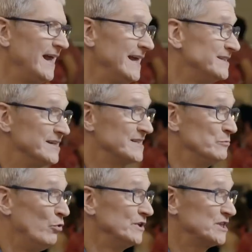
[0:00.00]
It doesn't
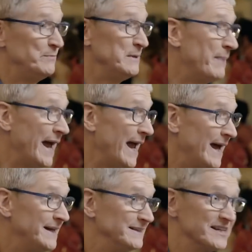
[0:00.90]
want to be
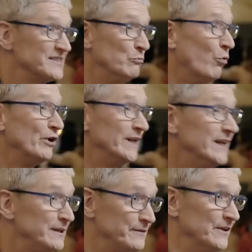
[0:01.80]
bad. It doesn't want
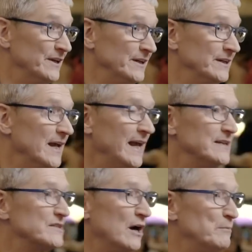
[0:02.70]
anything.
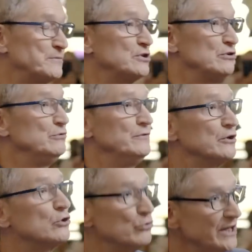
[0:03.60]
It's up to the
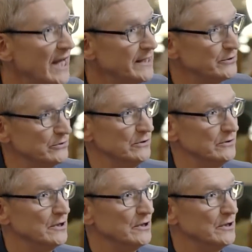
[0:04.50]
creator.